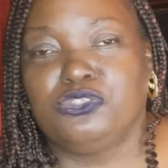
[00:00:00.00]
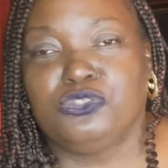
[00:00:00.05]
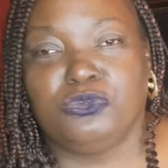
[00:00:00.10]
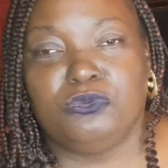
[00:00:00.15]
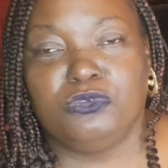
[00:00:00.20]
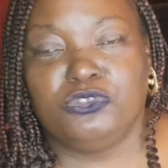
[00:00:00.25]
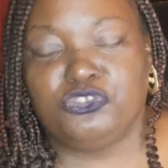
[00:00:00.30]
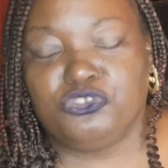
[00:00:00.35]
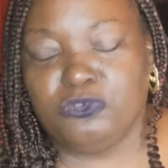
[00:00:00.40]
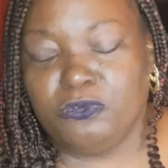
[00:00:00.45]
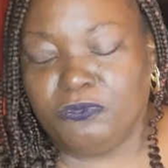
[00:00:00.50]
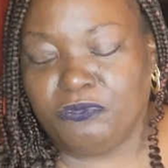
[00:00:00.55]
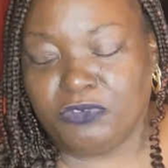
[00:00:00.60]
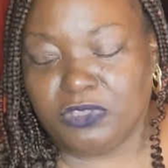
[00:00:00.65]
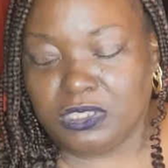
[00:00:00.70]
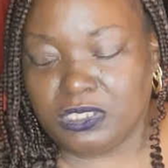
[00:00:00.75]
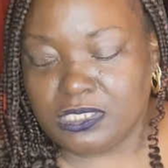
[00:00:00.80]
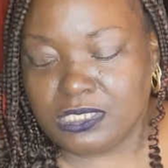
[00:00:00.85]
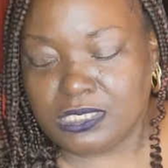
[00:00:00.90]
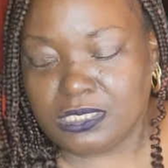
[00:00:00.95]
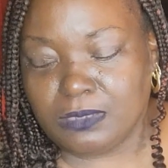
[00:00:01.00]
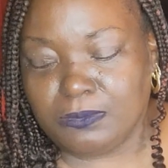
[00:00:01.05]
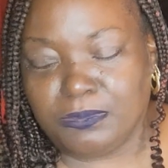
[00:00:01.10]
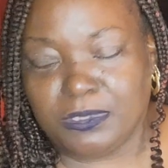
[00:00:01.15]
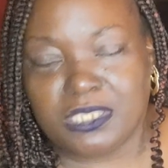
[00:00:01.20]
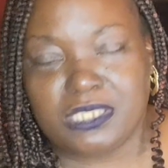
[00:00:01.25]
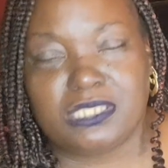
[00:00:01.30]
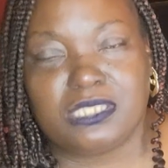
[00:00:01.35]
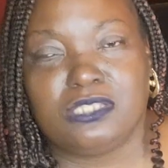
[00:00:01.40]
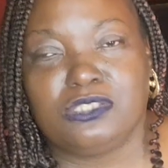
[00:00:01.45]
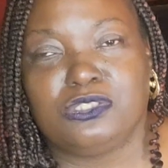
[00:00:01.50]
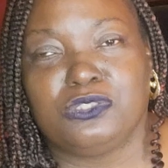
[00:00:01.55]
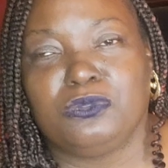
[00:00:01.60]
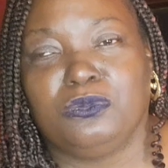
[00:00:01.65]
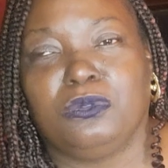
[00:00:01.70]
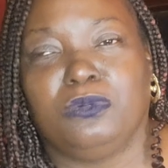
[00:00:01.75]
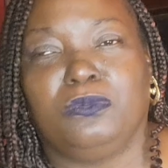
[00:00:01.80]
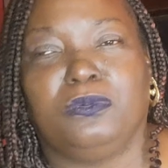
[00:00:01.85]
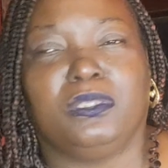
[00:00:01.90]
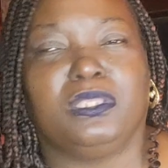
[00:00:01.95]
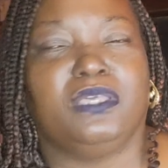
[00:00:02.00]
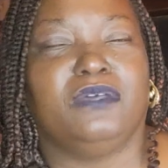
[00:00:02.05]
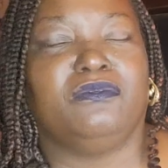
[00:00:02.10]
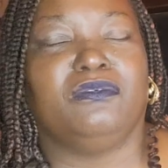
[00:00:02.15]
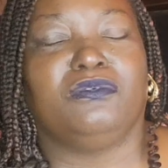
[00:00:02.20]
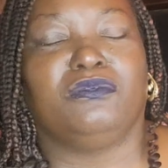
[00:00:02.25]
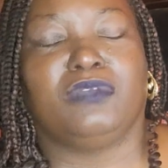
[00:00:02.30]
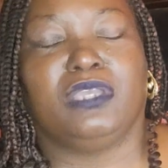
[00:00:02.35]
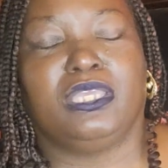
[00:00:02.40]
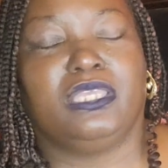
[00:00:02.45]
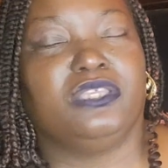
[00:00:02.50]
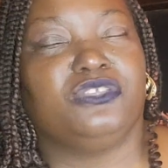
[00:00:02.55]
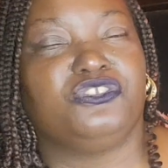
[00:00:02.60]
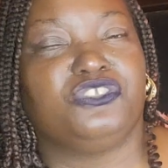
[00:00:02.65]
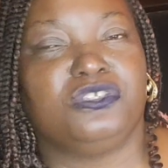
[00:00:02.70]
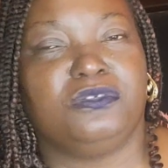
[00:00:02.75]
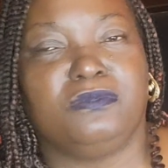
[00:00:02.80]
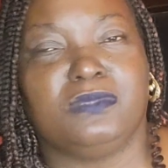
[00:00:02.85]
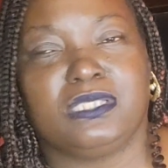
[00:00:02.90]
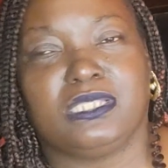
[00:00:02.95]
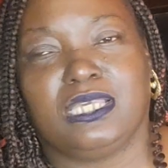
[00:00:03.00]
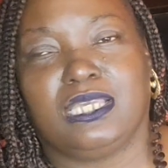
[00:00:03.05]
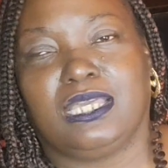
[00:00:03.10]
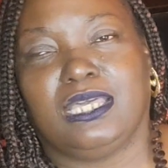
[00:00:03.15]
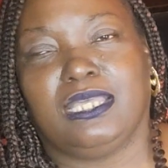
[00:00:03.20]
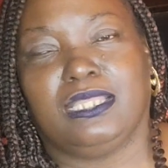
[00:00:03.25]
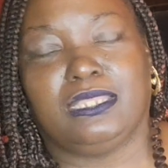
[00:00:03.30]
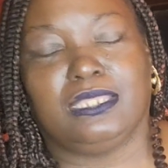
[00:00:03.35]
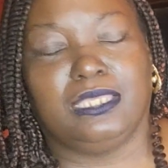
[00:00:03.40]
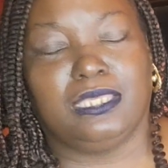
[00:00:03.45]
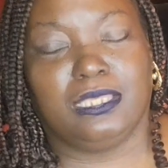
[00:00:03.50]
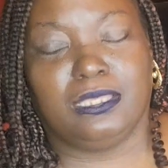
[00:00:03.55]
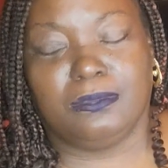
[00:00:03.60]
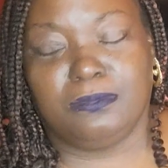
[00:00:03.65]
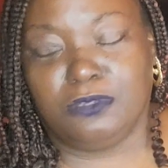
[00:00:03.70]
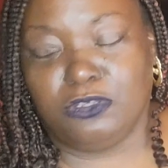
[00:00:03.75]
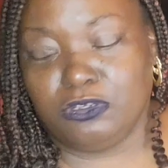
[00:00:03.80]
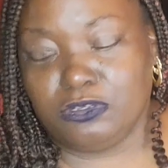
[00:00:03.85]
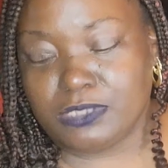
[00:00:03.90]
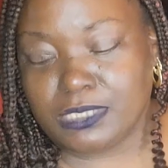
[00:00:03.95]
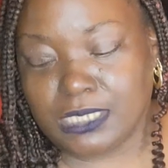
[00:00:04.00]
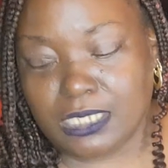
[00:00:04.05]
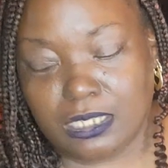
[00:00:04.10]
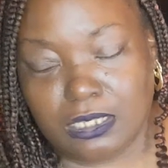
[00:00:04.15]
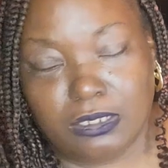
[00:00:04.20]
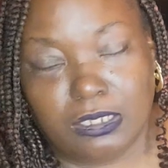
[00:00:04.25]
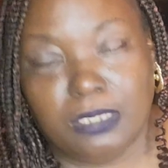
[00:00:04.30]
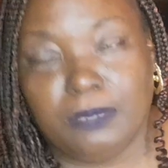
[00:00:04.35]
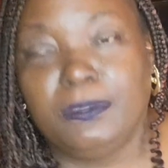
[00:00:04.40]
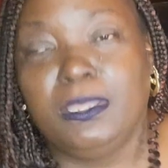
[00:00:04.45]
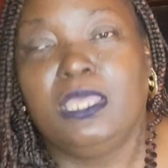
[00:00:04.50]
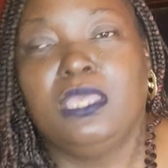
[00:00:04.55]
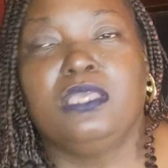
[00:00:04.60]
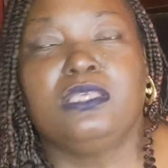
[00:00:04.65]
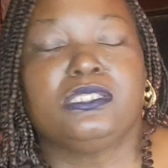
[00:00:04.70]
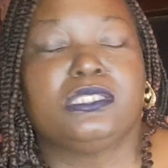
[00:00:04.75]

do what you feel is the best to do or whatever, right? And she was like, I think I'm gonna tell him.